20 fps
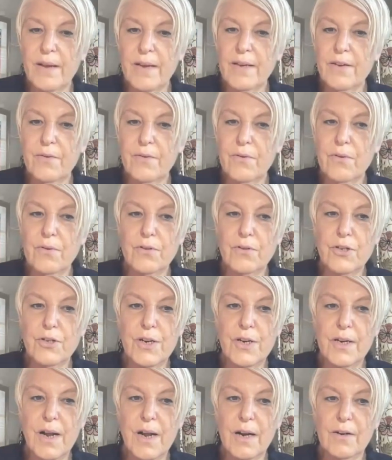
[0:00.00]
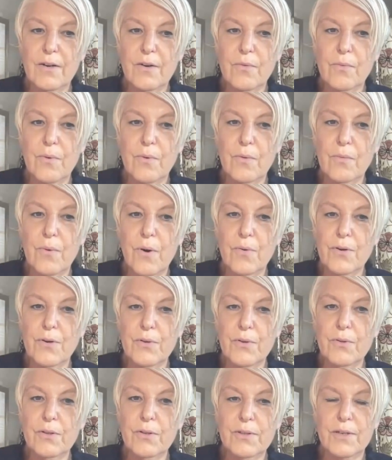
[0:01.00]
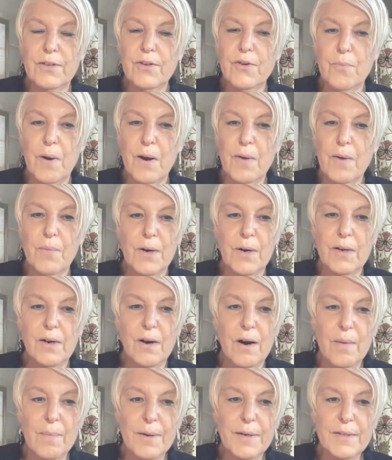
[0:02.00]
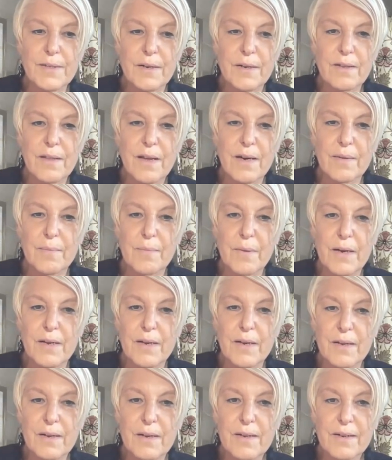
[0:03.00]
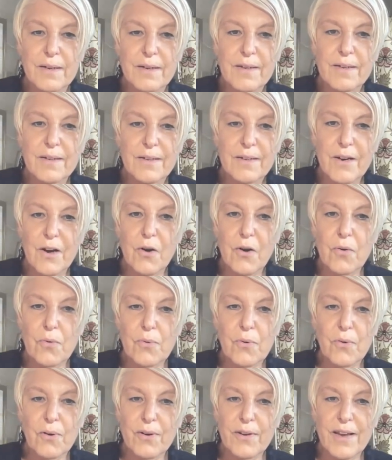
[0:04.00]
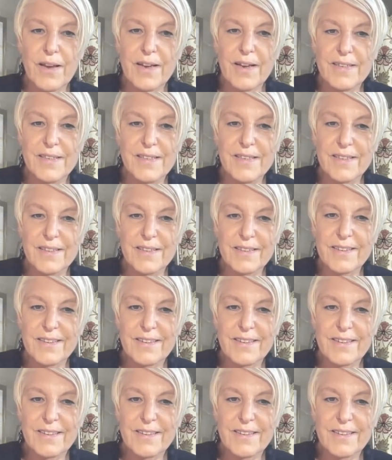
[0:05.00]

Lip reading: Thank you, Eugene. And I don't know, Rowan, you look like you might want to comment on that. Am I no or yes?